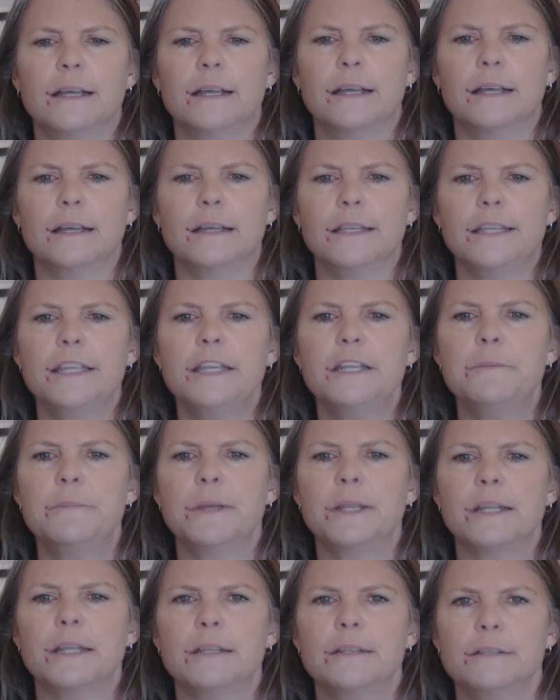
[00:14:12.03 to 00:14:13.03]
Uh, he
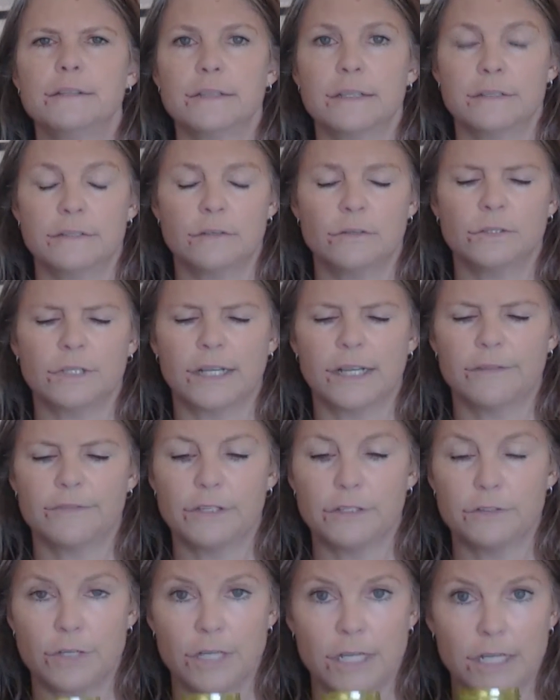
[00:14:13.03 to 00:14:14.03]
admitted, hold on, I
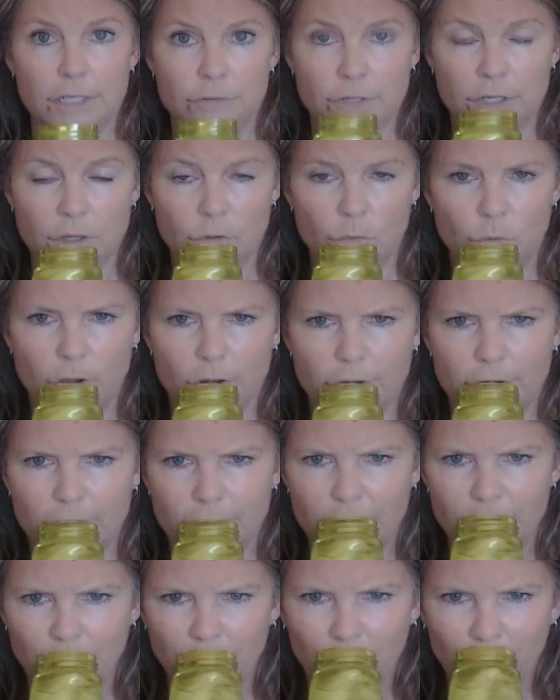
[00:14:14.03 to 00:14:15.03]
have to take a drink of
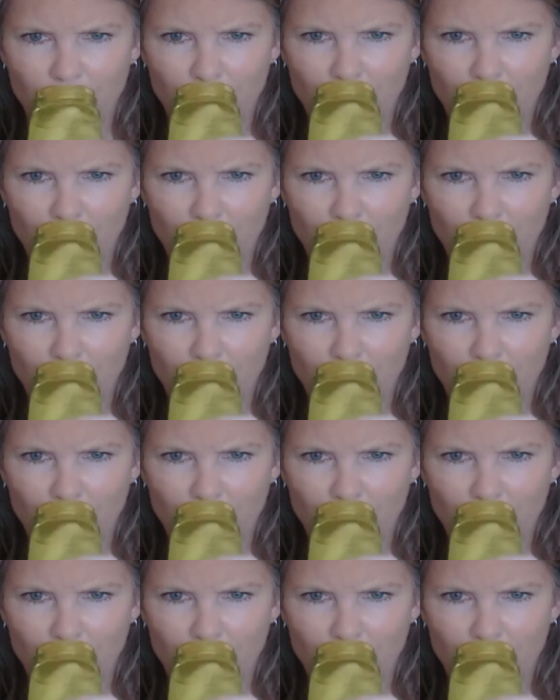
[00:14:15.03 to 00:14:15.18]
water.